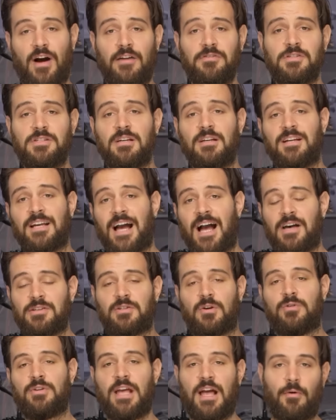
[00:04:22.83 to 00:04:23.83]
I've seen
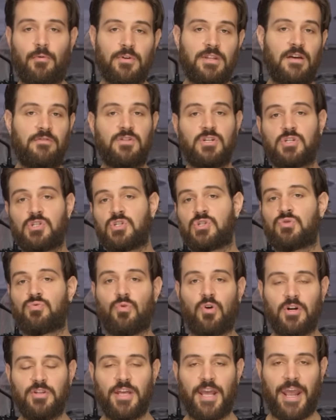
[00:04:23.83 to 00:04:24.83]
guys go down where they've
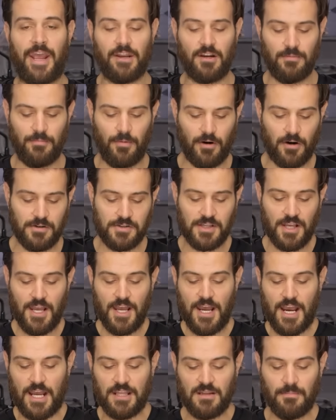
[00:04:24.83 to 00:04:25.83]
destroyed the handlebars,
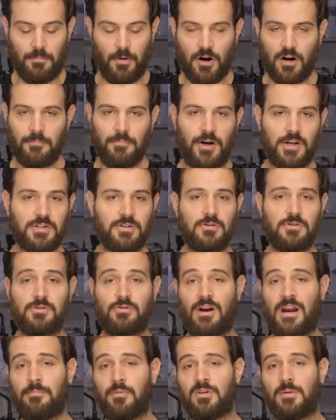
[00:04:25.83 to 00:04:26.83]
and the Bark Busters
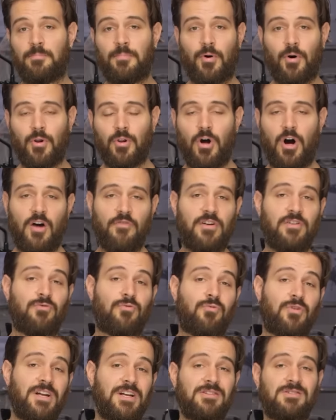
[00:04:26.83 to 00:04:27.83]
are able to pull off and
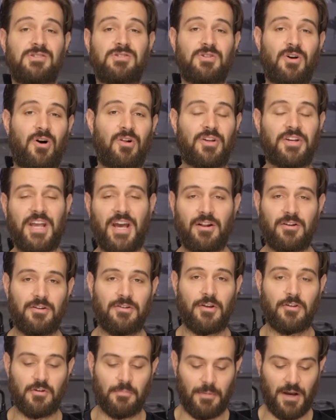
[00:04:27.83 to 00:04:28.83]
reinstall again on
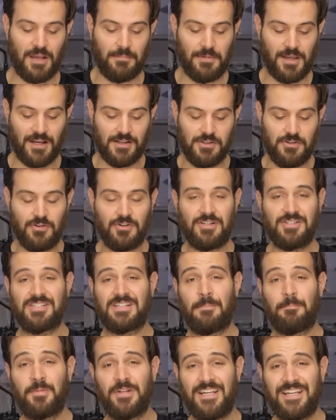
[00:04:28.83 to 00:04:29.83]
another bike because you
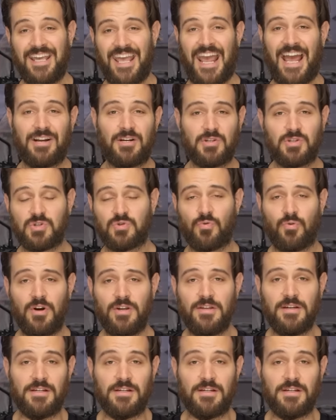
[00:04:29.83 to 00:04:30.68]
simply can't destroy